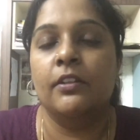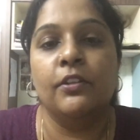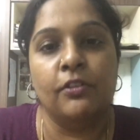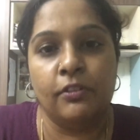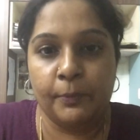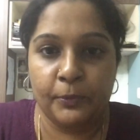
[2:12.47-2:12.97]

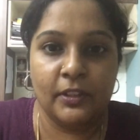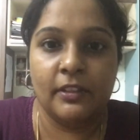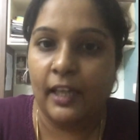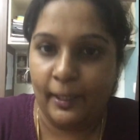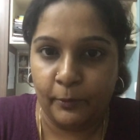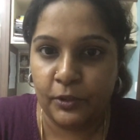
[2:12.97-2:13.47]
European
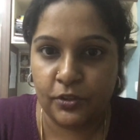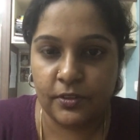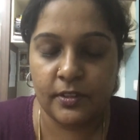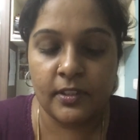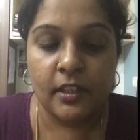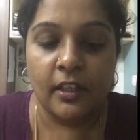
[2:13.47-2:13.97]

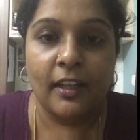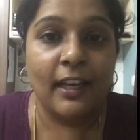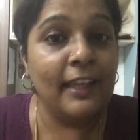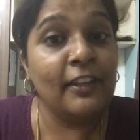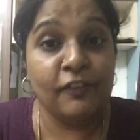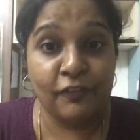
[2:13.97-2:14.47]
languages
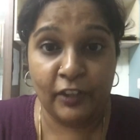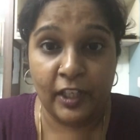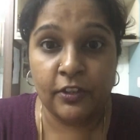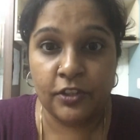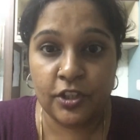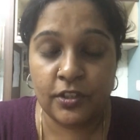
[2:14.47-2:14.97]
like the
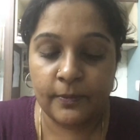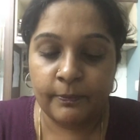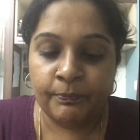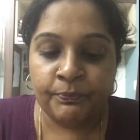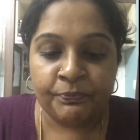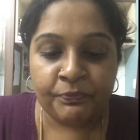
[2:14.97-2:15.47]
French.
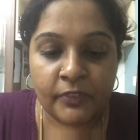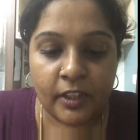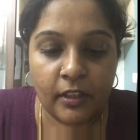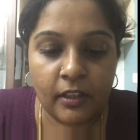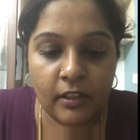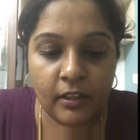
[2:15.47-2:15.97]

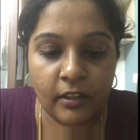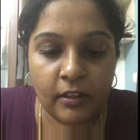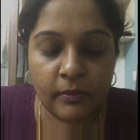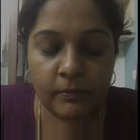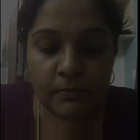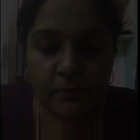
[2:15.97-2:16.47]

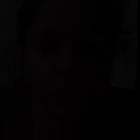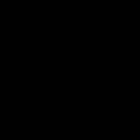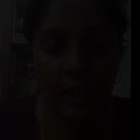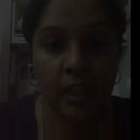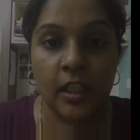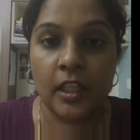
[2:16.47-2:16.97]

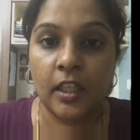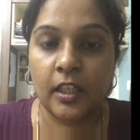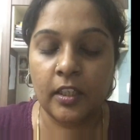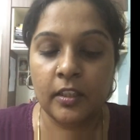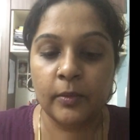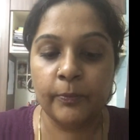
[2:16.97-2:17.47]

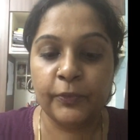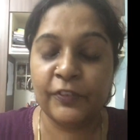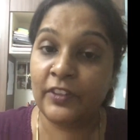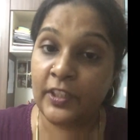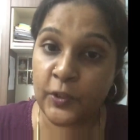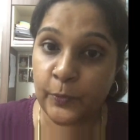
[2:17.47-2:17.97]
The
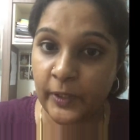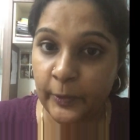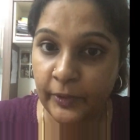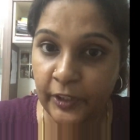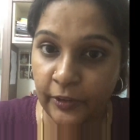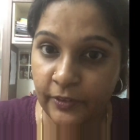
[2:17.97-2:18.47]
first word
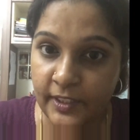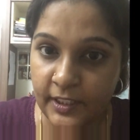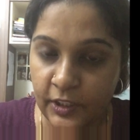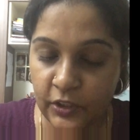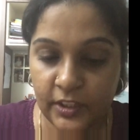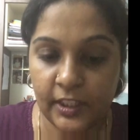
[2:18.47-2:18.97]
we're going to
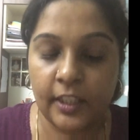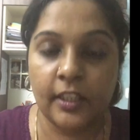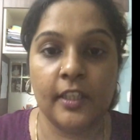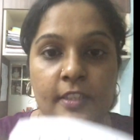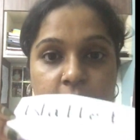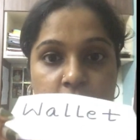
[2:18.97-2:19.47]
see today
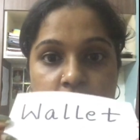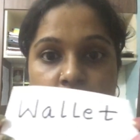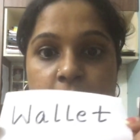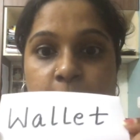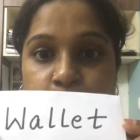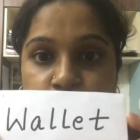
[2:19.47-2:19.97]
is
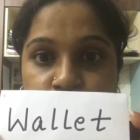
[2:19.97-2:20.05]
this.